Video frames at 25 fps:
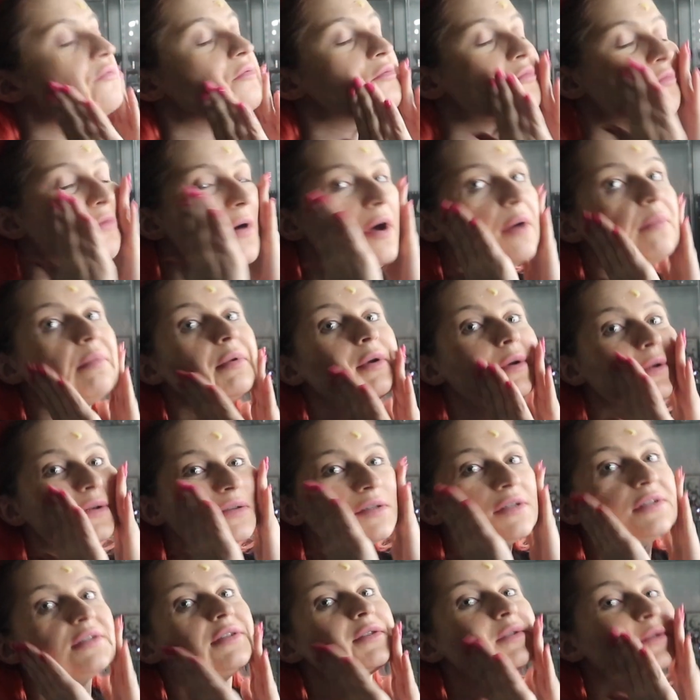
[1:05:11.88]
fabulous
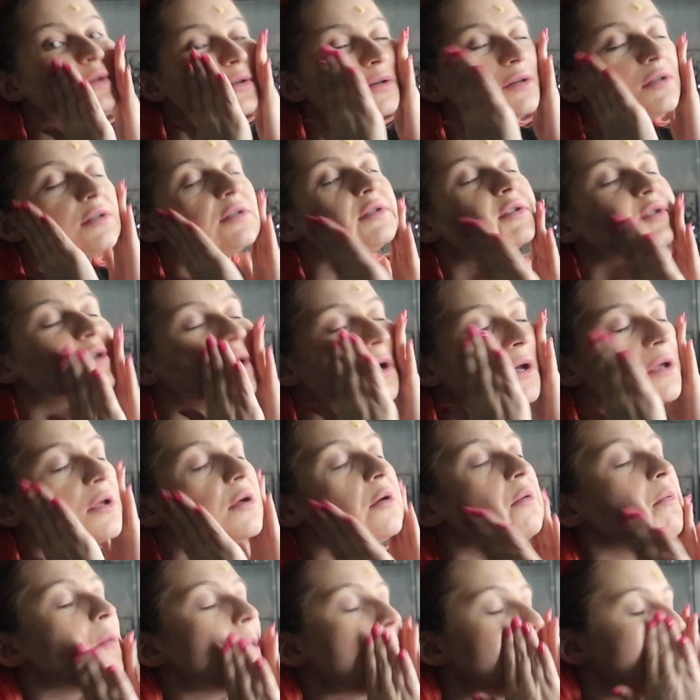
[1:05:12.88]
and it's going to take
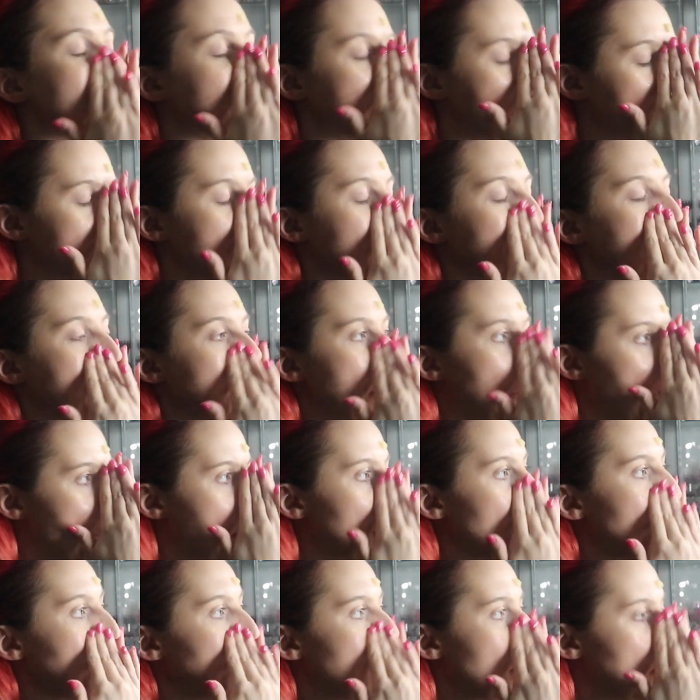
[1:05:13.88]
away
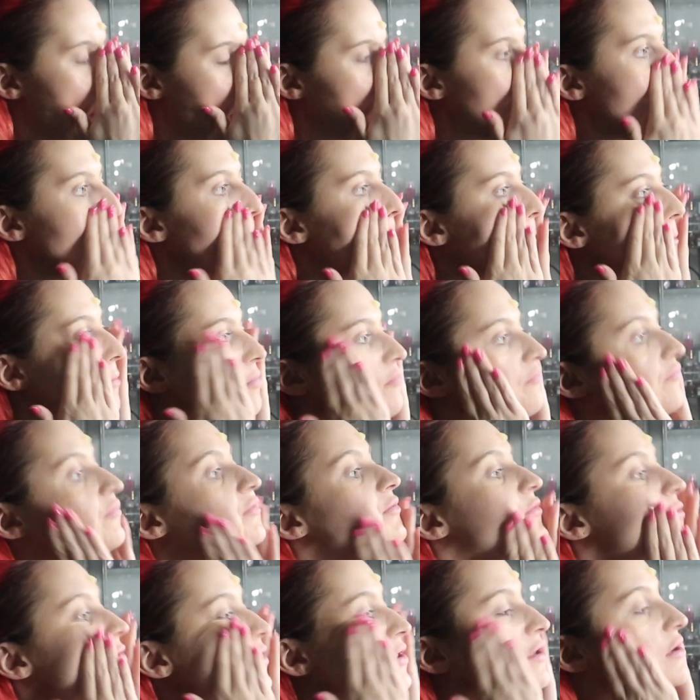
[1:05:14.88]
all
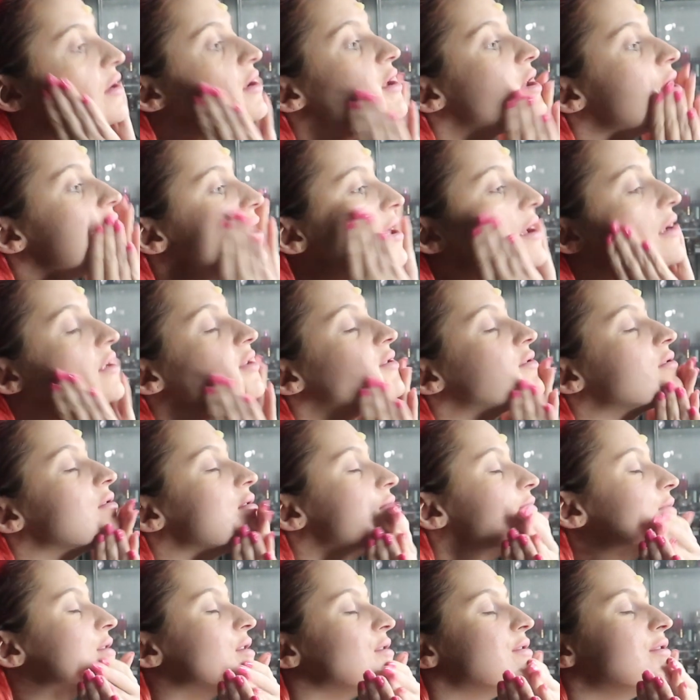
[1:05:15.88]
the cleanse. Oh
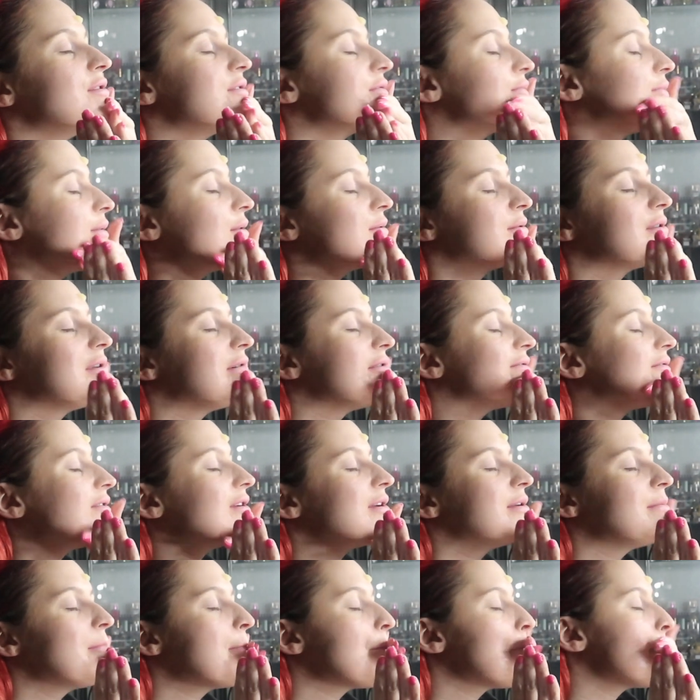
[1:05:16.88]
my god, it smells
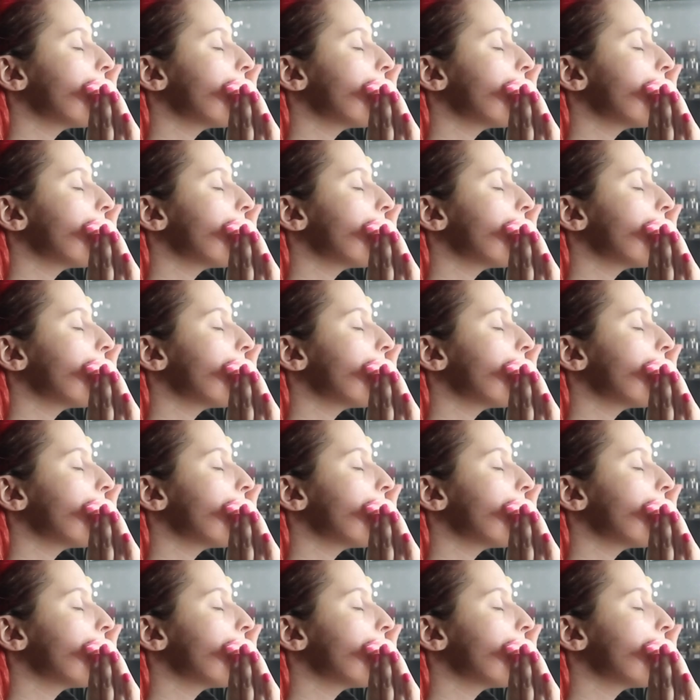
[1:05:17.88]
lovely.